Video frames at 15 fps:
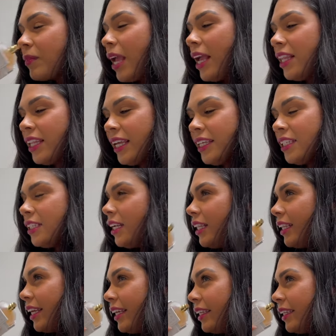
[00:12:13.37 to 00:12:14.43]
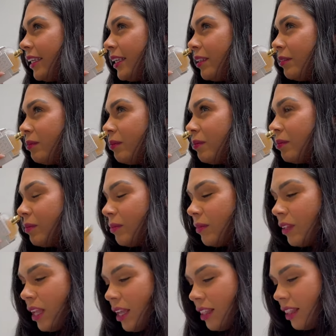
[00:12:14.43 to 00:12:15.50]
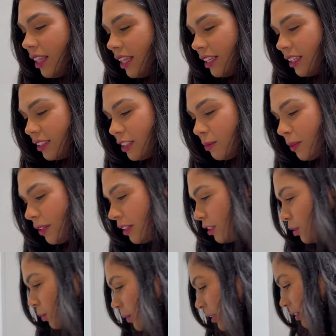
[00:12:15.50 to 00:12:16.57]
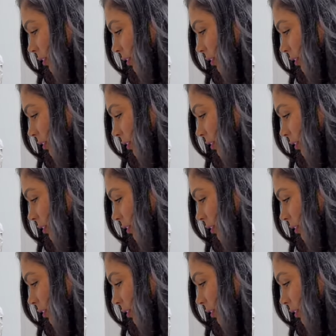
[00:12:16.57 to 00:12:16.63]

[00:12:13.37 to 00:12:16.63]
I like it. And then let's smell this one.